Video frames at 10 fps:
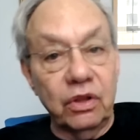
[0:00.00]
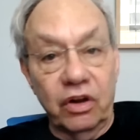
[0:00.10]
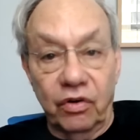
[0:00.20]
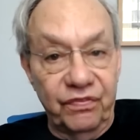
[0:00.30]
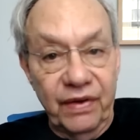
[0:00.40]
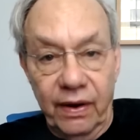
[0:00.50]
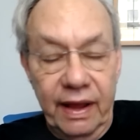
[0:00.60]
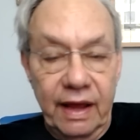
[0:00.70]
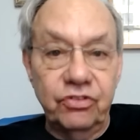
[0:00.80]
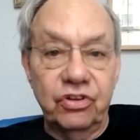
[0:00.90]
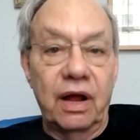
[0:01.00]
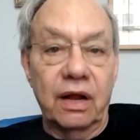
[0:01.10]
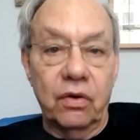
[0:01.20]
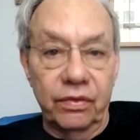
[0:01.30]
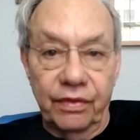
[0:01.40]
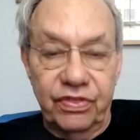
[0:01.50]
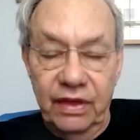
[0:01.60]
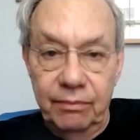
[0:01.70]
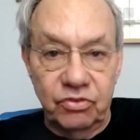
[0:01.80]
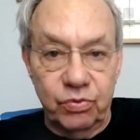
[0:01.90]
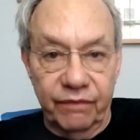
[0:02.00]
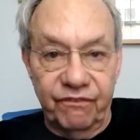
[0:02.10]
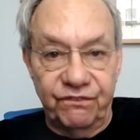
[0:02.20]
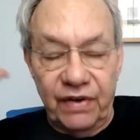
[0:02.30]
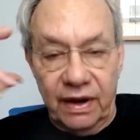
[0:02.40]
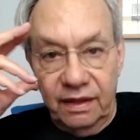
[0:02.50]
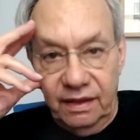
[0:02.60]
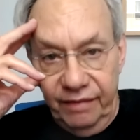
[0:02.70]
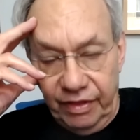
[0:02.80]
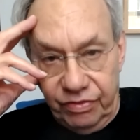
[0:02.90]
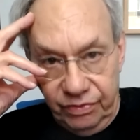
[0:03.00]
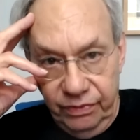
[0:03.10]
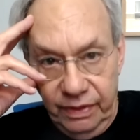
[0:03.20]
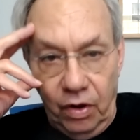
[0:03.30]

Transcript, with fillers: or a little variation on all the themes we're fucking living through.